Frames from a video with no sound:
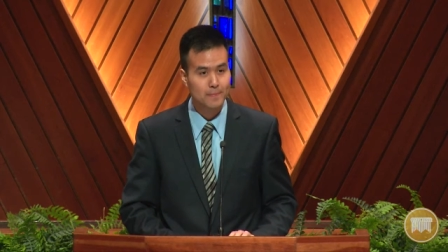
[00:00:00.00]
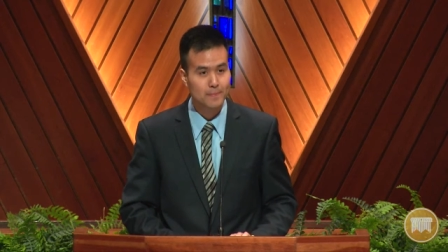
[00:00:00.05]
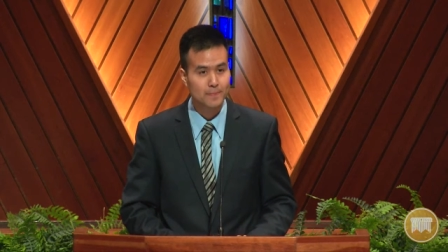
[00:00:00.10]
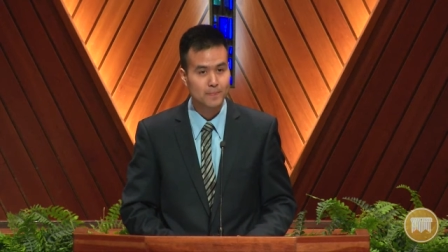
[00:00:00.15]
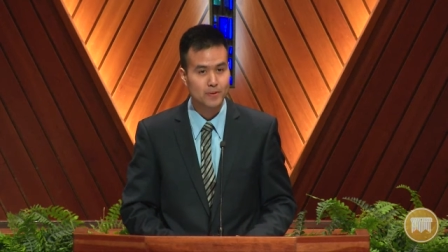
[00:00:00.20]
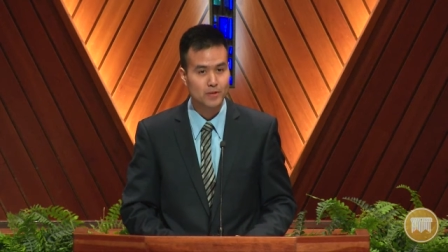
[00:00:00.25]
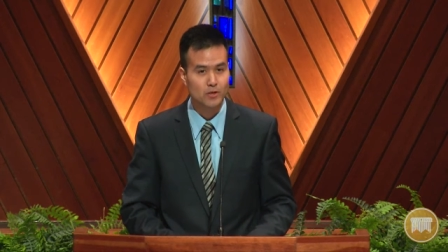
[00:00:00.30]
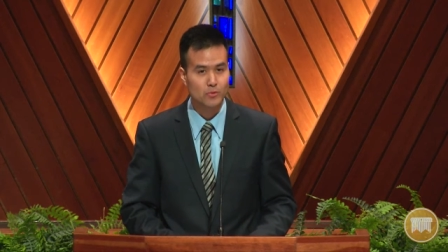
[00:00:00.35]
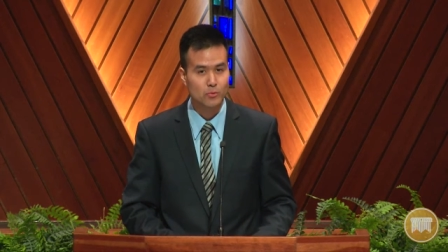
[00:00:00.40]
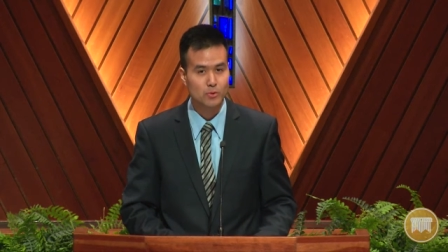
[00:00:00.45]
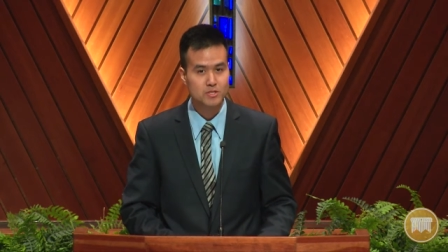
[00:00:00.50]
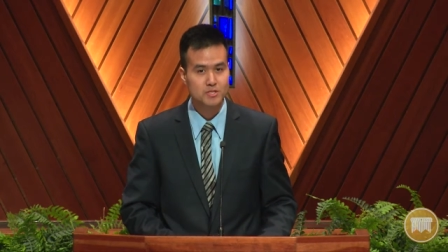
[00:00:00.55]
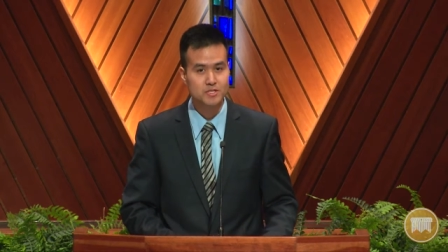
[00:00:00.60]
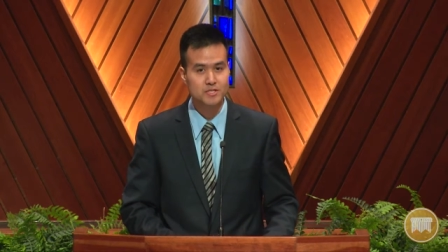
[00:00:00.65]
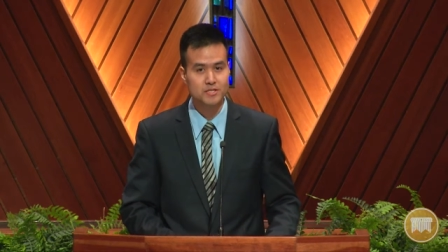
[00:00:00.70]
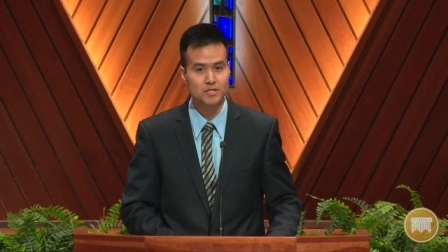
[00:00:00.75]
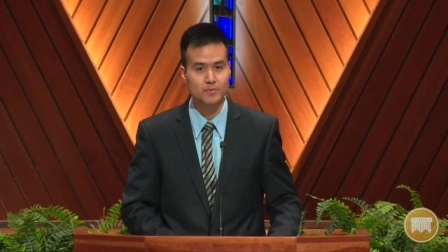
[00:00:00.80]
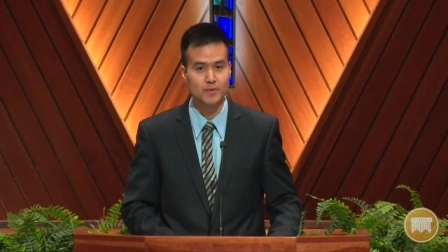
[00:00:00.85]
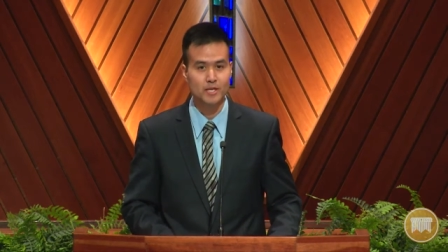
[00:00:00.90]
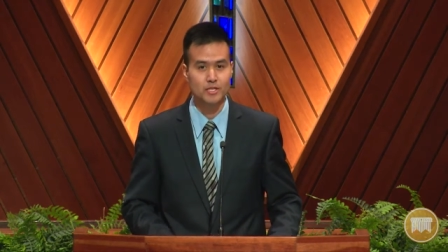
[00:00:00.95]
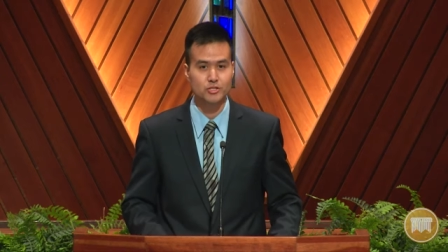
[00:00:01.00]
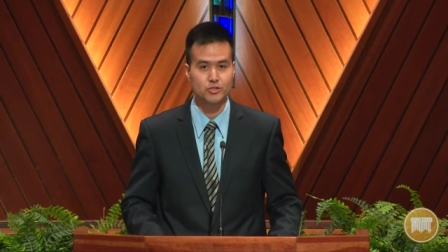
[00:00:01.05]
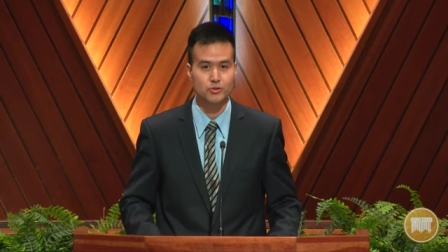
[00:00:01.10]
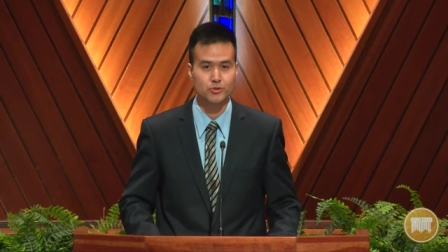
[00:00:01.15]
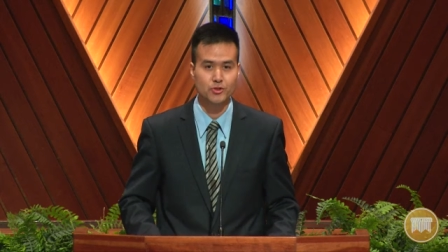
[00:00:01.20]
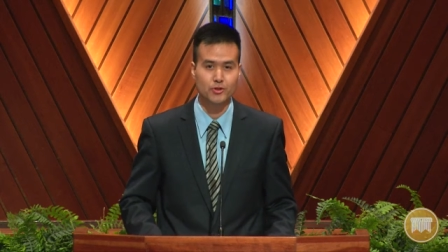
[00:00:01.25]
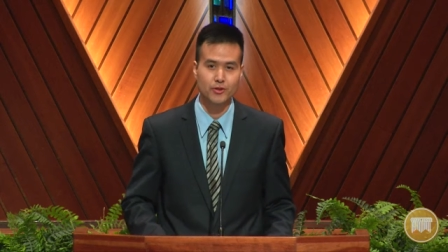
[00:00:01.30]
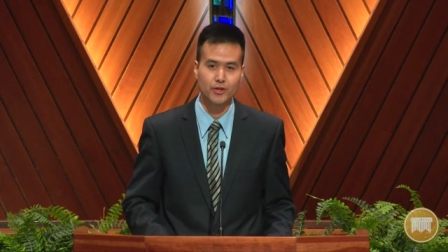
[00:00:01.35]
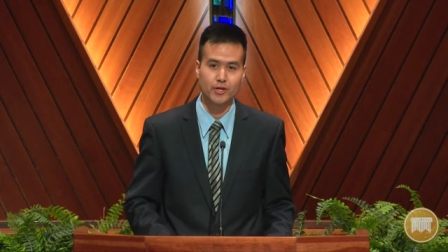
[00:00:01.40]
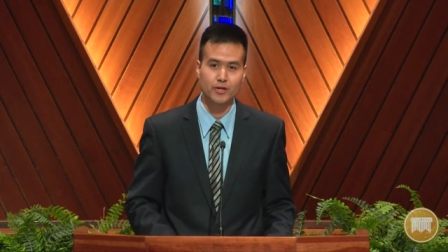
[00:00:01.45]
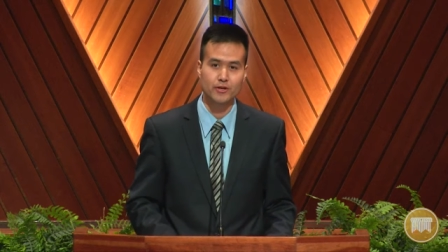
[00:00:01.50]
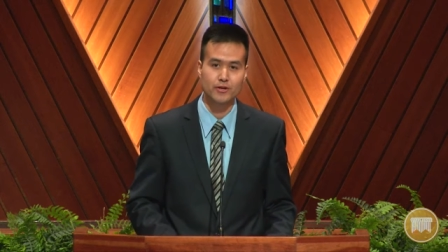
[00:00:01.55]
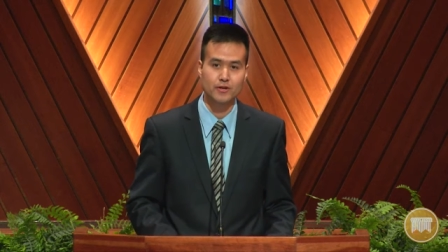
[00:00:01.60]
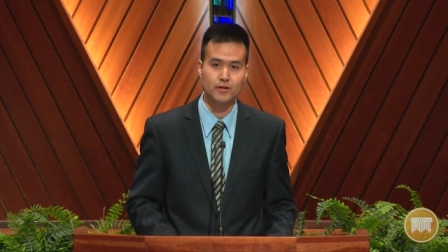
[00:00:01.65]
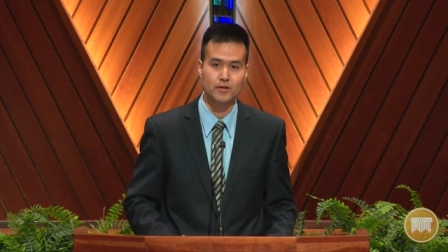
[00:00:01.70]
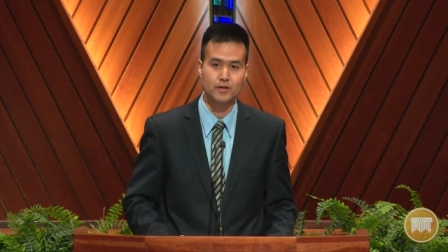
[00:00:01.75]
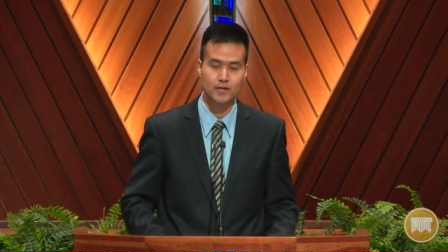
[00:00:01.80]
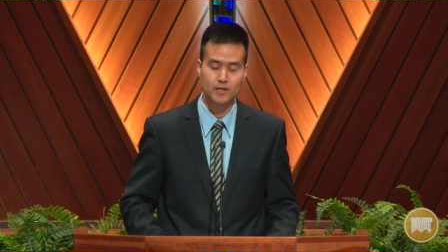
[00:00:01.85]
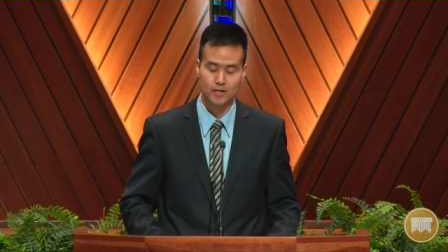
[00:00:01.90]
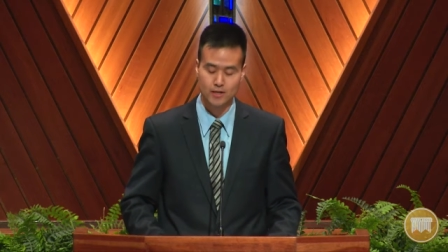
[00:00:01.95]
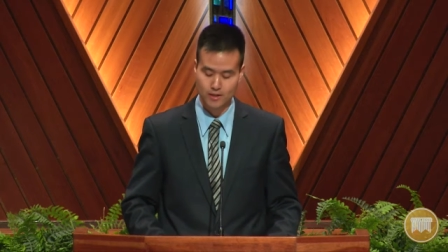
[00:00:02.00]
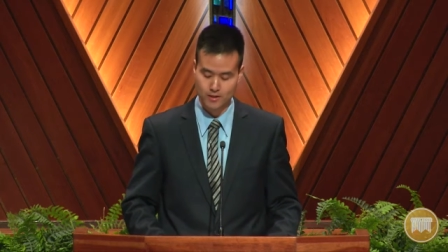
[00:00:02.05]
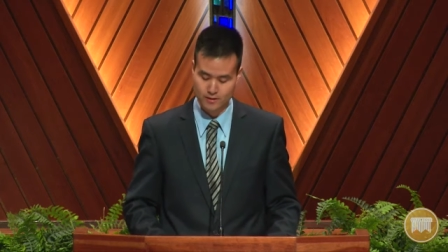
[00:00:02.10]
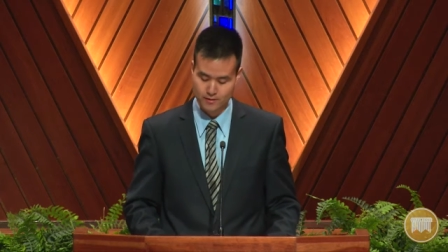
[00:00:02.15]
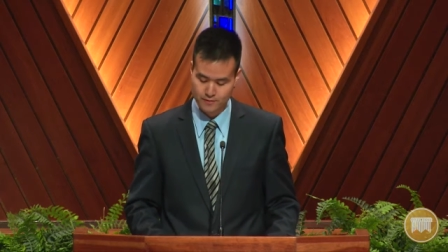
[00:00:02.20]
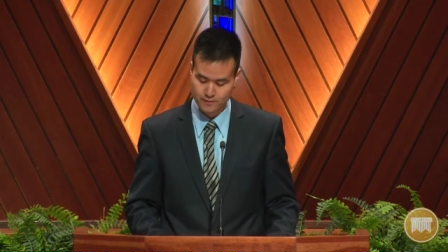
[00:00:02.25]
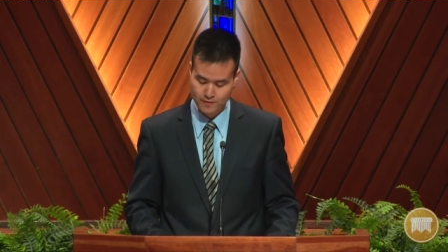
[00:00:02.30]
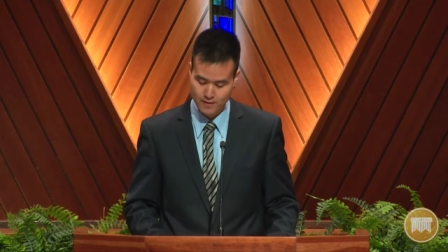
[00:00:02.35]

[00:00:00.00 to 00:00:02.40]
But it was until my junior year of